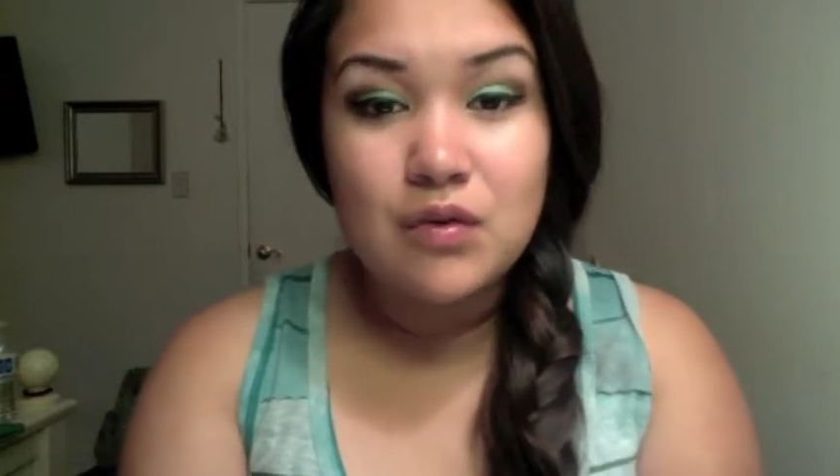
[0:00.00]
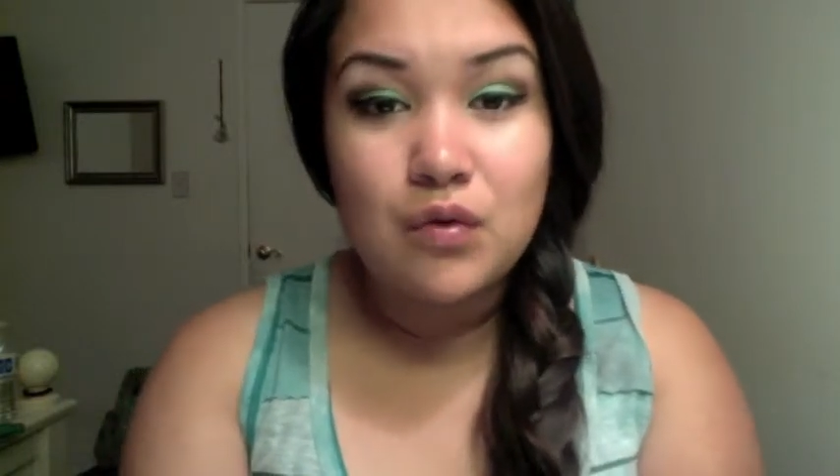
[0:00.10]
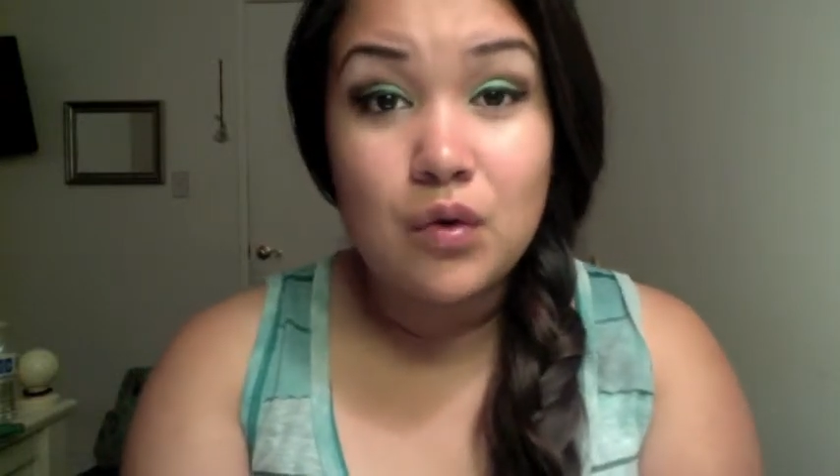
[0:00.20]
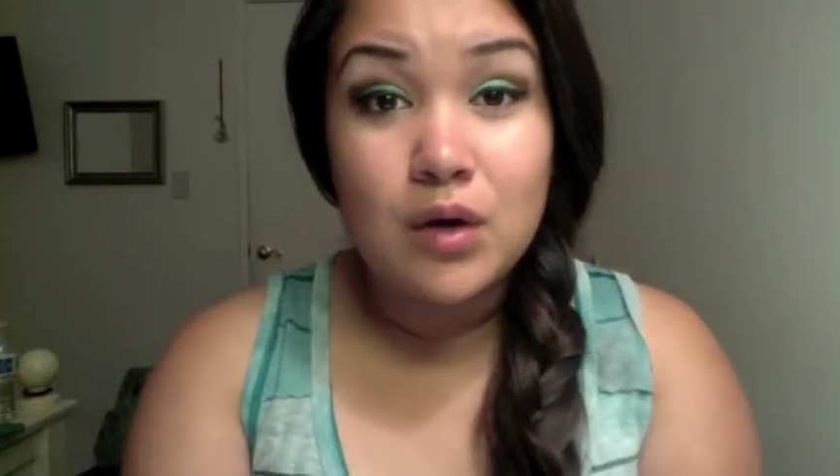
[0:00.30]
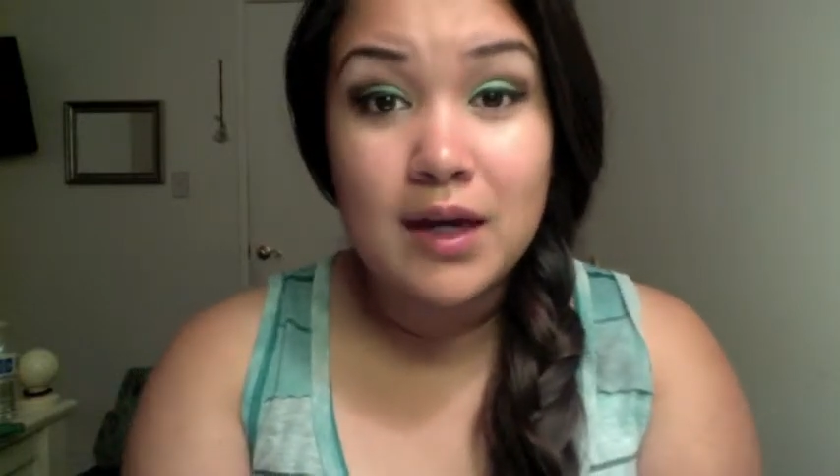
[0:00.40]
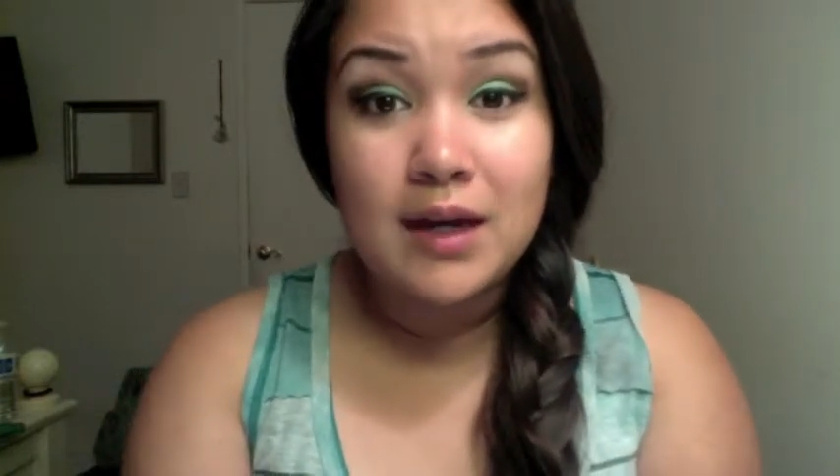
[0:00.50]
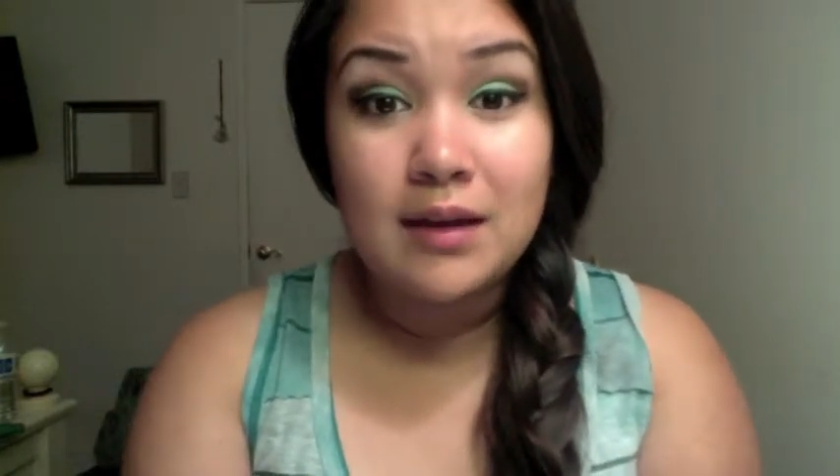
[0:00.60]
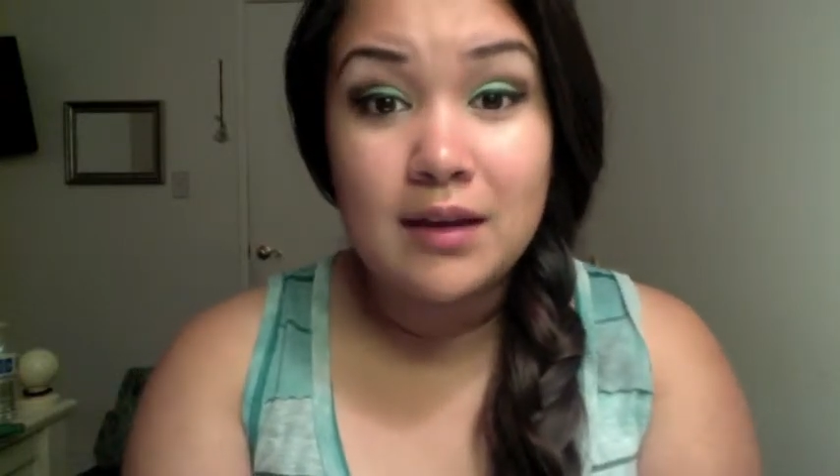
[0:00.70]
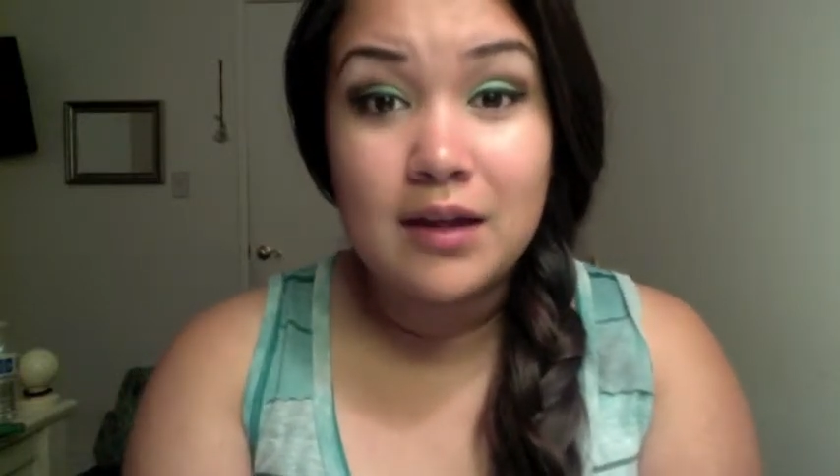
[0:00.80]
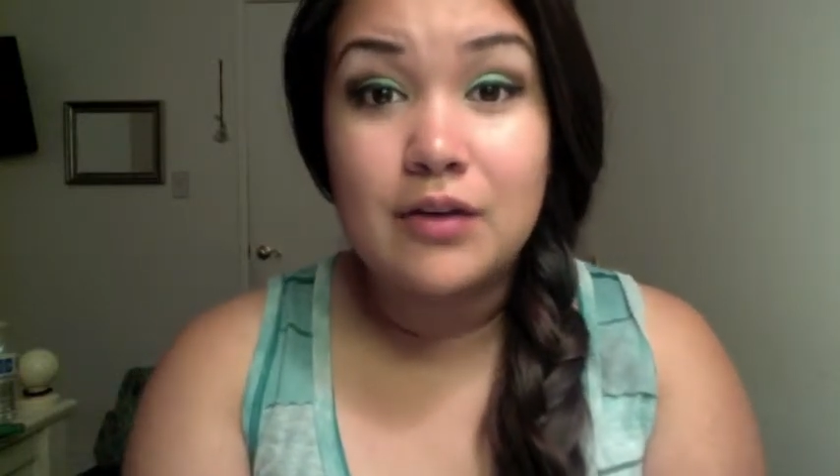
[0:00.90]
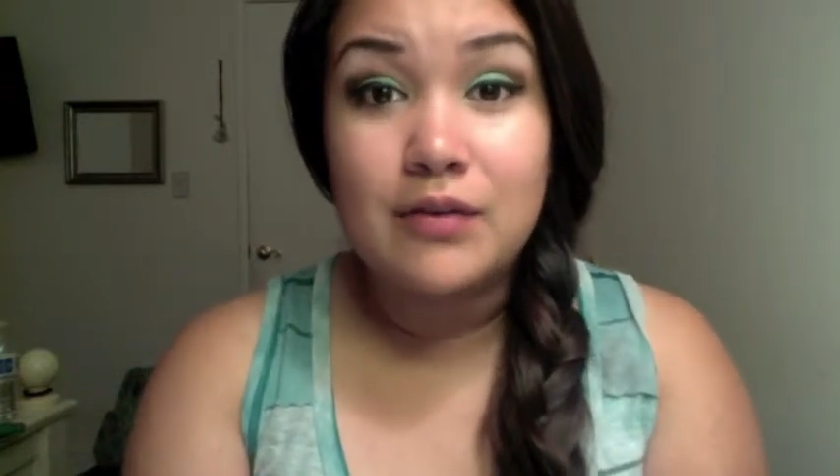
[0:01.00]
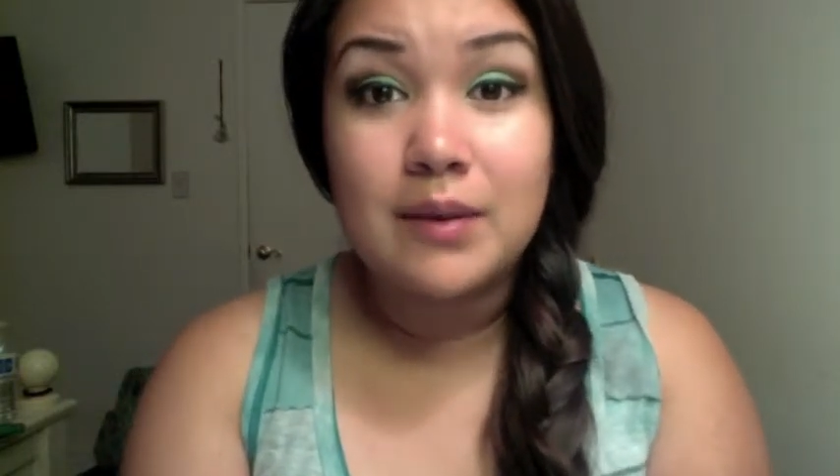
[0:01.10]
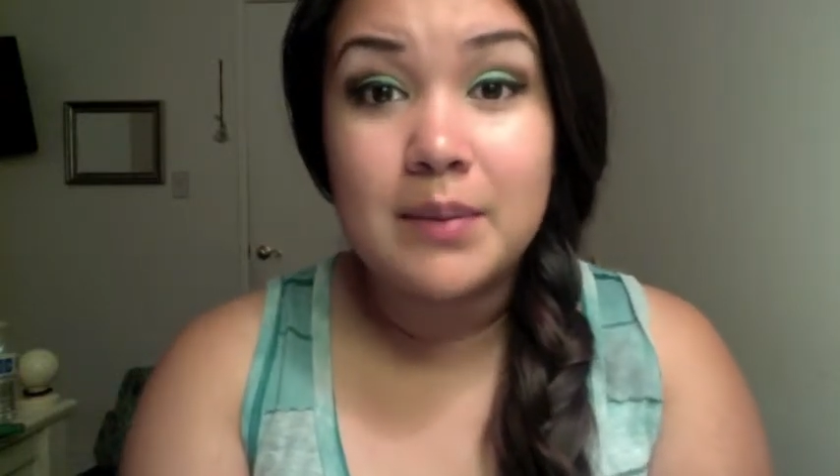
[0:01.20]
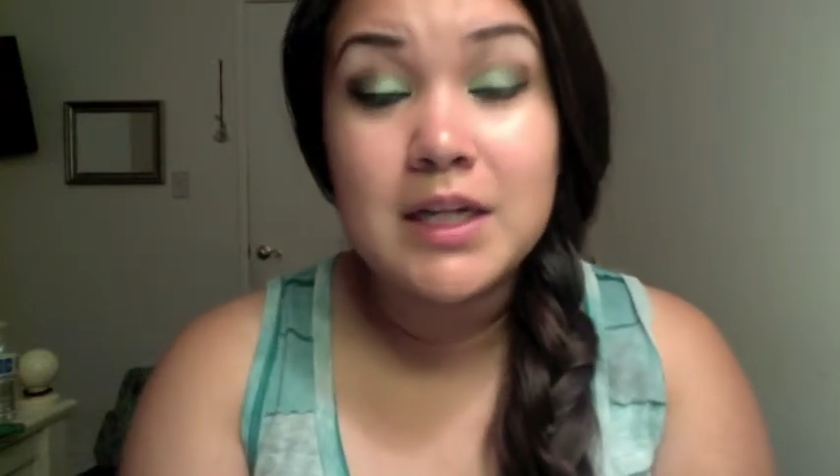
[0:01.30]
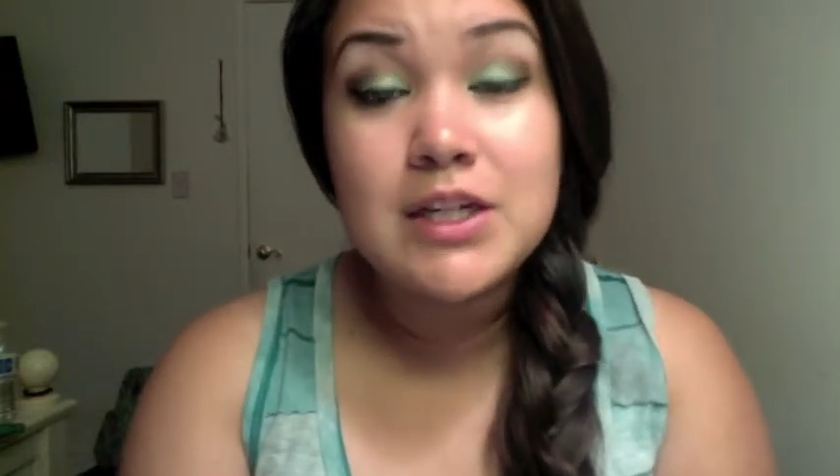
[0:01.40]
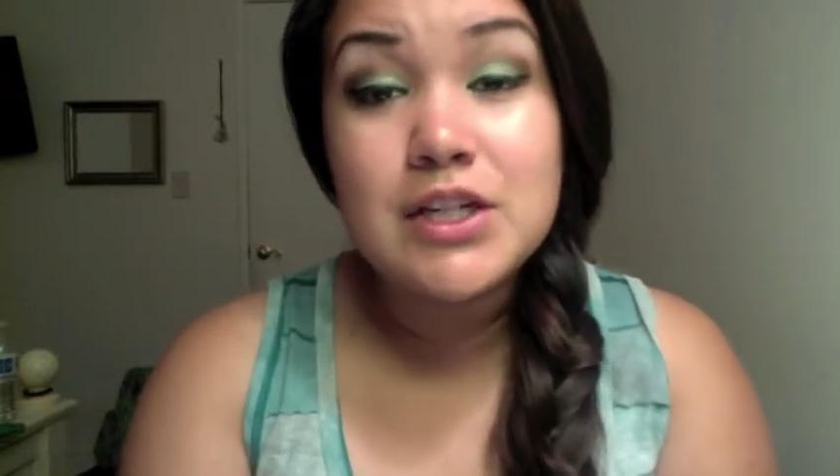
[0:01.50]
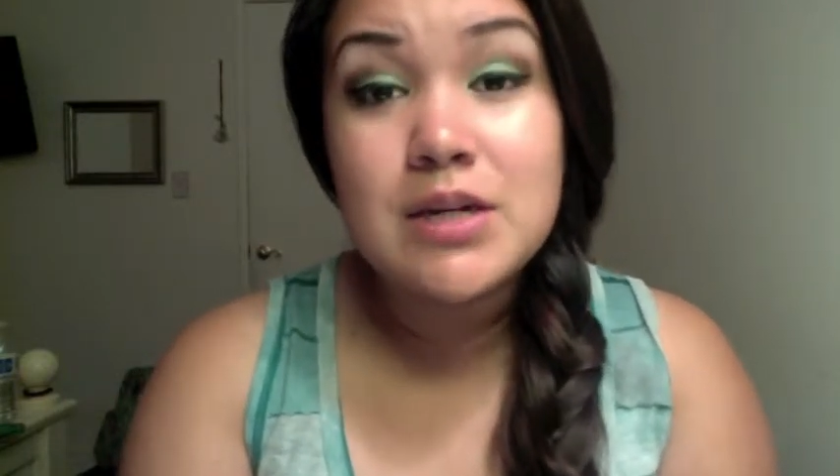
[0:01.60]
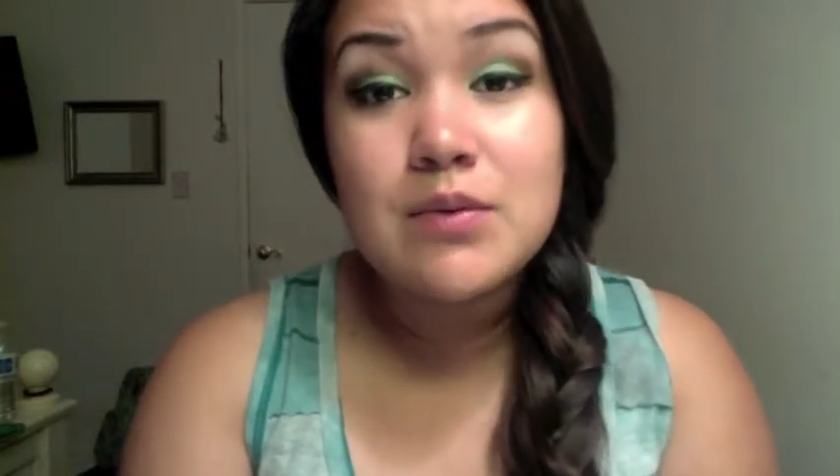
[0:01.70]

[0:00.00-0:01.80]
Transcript: for a letter of recommendation,